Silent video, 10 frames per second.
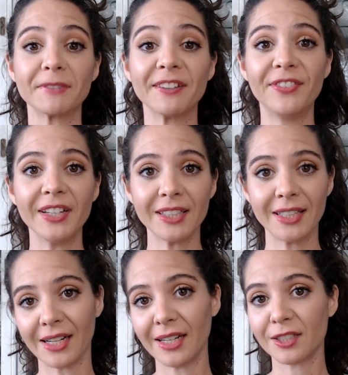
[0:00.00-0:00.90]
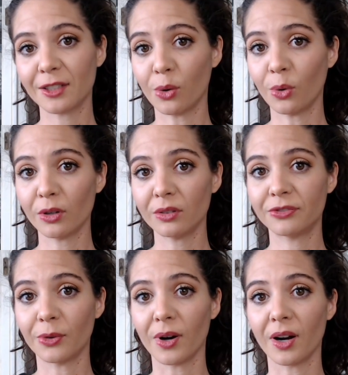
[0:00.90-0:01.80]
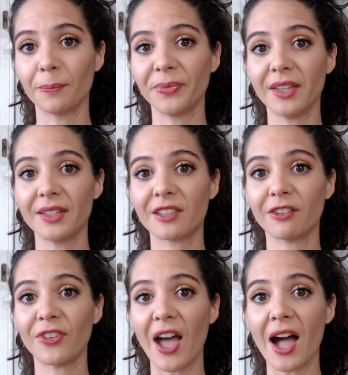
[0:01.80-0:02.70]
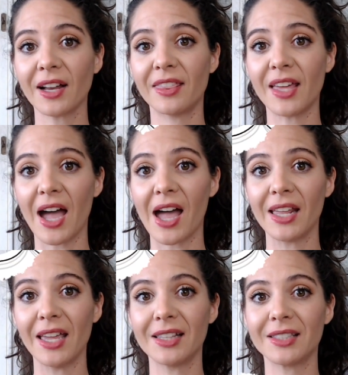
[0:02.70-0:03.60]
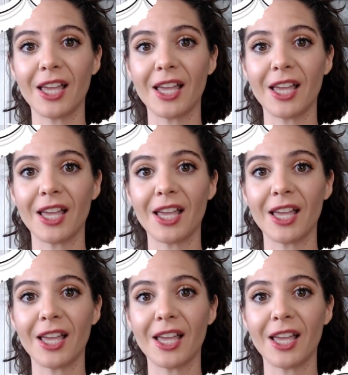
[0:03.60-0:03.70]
villainize corn for is the fact that it's